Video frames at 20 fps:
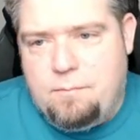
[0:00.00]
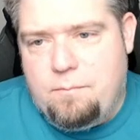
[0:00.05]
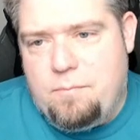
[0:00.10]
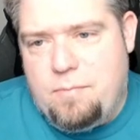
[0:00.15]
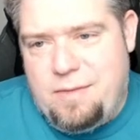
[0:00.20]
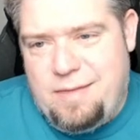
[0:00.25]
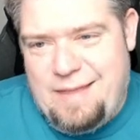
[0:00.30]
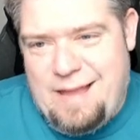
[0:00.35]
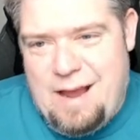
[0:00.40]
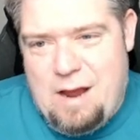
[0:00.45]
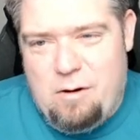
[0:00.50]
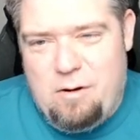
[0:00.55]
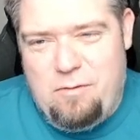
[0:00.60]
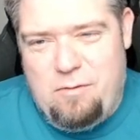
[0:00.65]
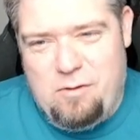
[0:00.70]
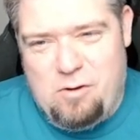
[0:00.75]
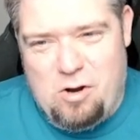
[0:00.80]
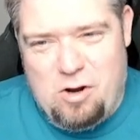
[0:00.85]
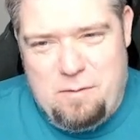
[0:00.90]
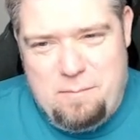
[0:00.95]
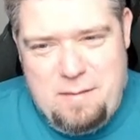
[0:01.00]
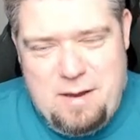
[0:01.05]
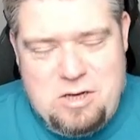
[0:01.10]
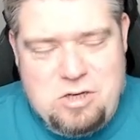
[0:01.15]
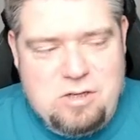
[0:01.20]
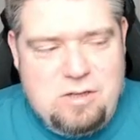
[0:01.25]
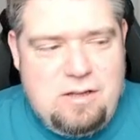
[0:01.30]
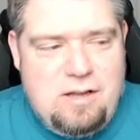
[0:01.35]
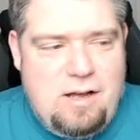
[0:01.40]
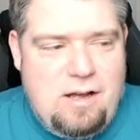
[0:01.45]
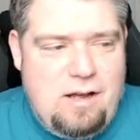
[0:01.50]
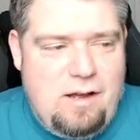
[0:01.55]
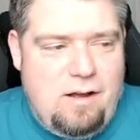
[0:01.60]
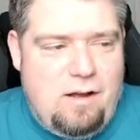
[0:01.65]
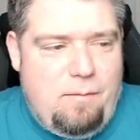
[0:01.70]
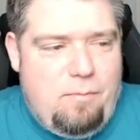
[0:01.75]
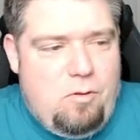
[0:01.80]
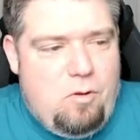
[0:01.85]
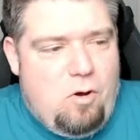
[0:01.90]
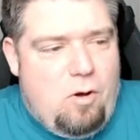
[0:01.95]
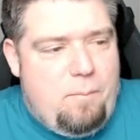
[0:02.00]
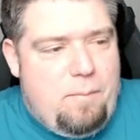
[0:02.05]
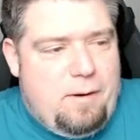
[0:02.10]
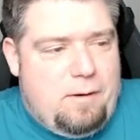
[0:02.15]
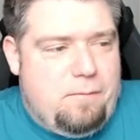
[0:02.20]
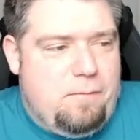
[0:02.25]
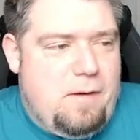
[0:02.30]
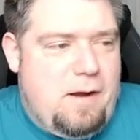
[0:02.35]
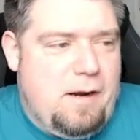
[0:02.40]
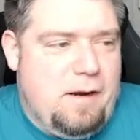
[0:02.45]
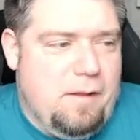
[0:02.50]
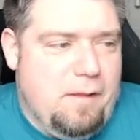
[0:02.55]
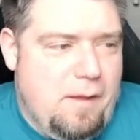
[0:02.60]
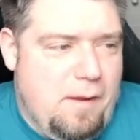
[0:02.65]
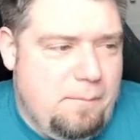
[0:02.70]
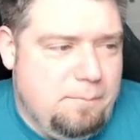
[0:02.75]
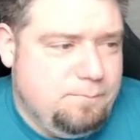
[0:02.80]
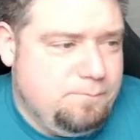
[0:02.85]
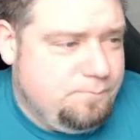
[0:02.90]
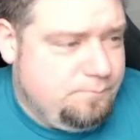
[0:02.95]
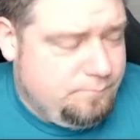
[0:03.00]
Now, if you've got to measure that, I'm not a big fan of that.